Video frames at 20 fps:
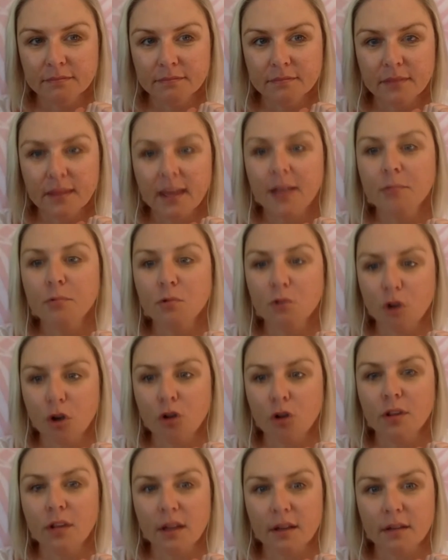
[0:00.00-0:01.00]
They will
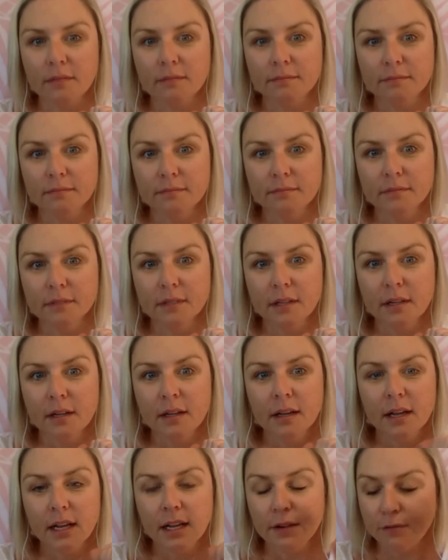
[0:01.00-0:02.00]
go there.
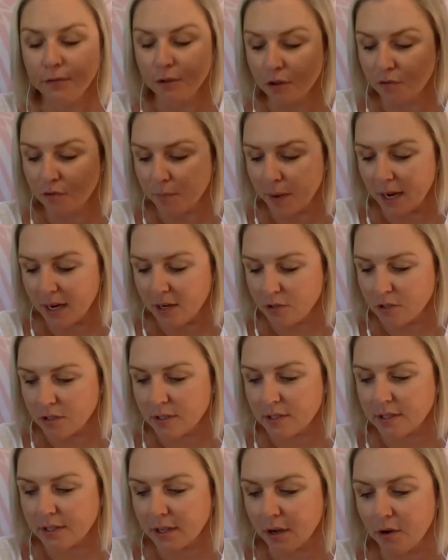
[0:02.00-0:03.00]
If you've made
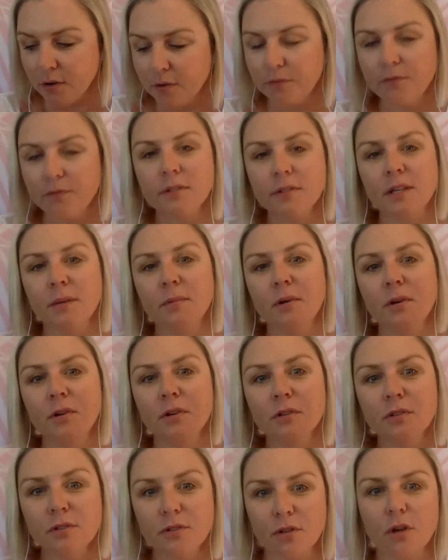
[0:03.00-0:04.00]
yourself someone
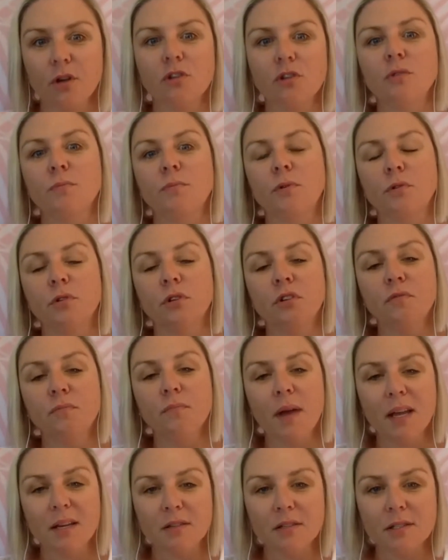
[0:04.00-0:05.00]
who's searchable, you've
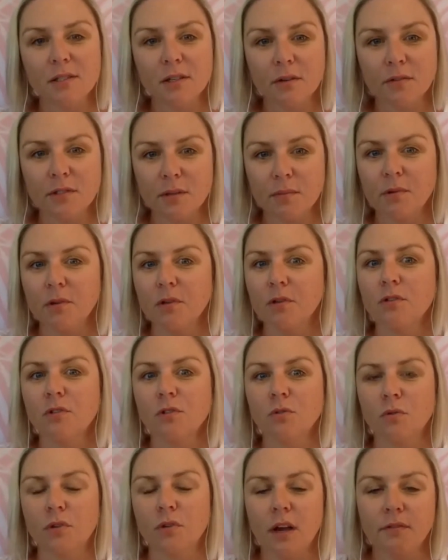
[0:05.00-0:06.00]
made yourself someone who's
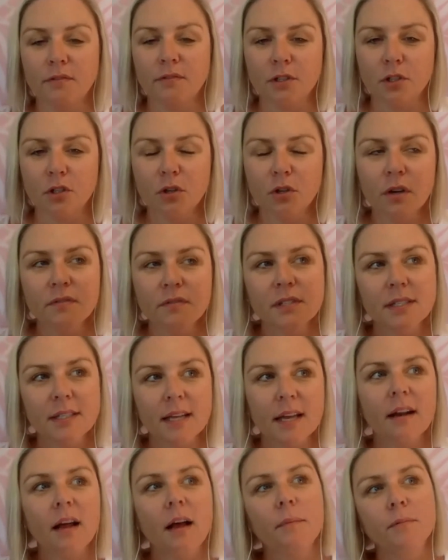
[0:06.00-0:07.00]
sought after, you have
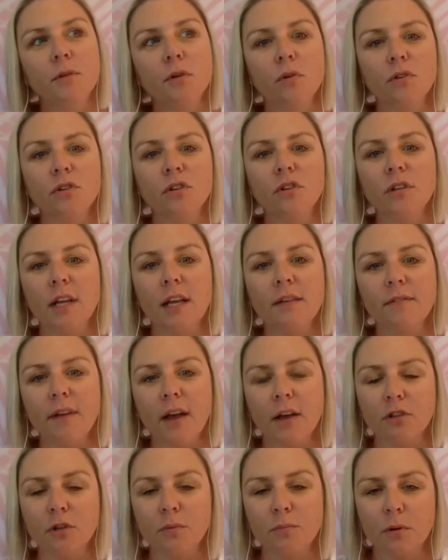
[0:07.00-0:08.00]
set up your unique
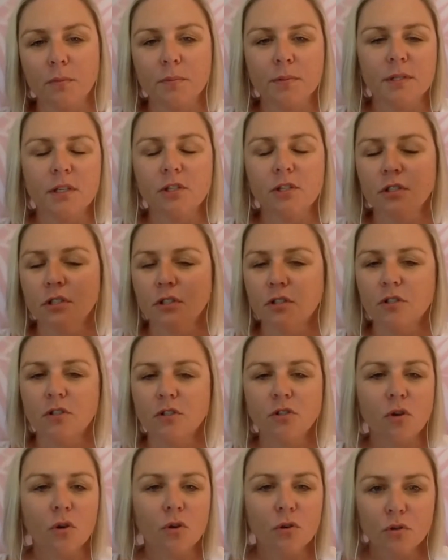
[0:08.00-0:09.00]
value propositions
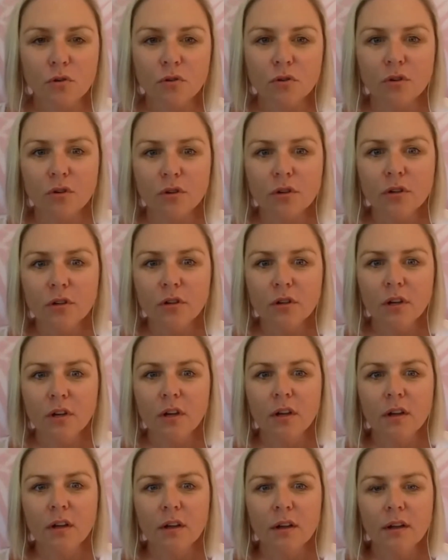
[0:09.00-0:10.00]
so good,
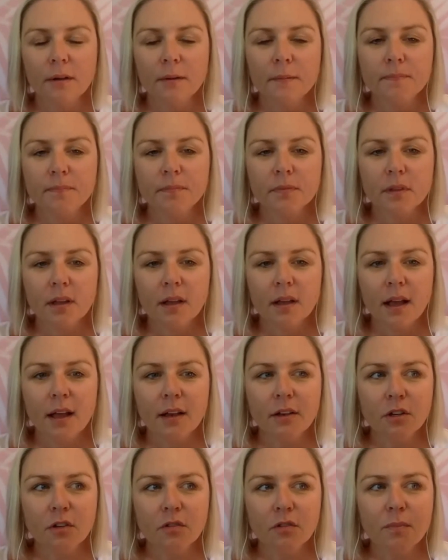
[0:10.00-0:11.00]

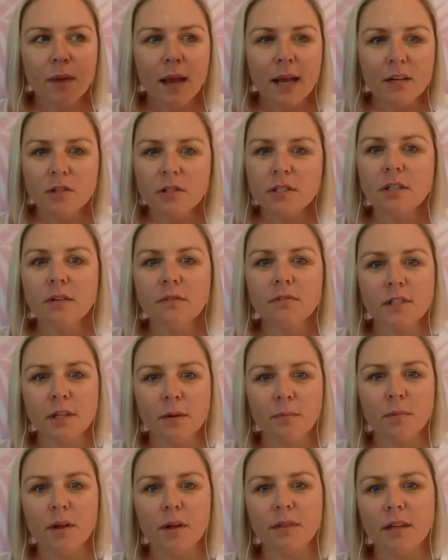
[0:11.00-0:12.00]
and you've made yourself
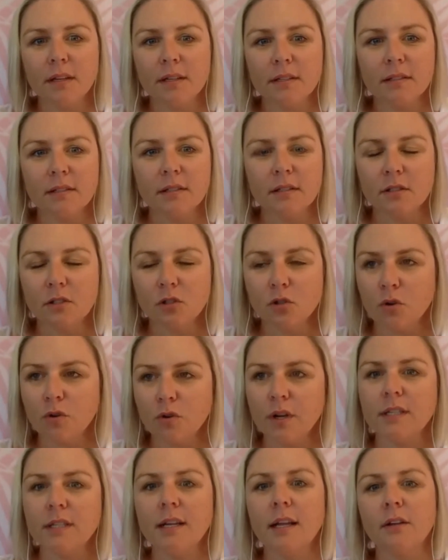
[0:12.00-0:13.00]
someone that is a
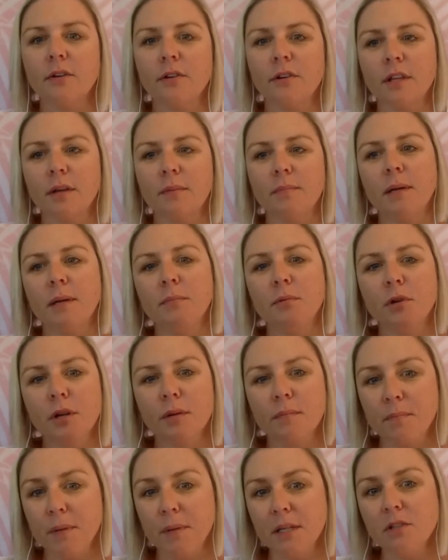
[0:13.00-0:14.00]
storyteller and that people
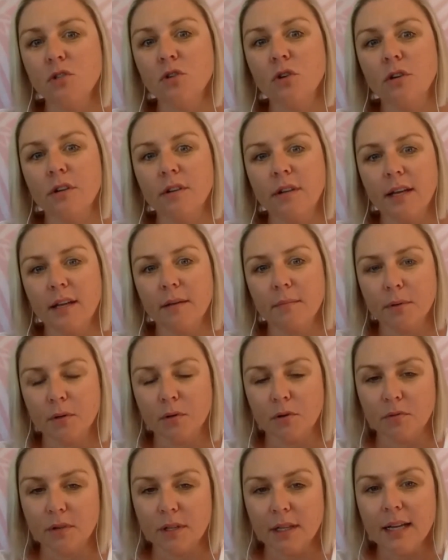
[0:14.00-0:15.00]
can binge on and they can
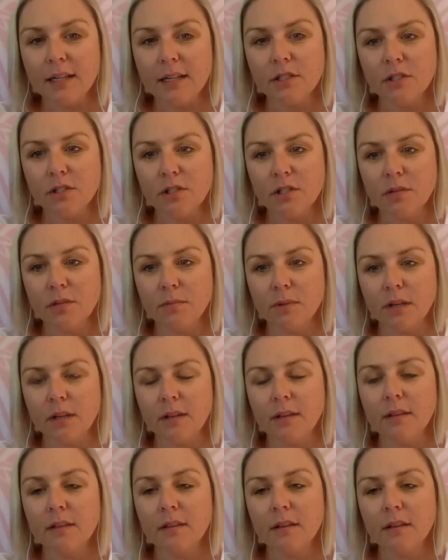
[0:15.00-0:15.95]
build a relationship with,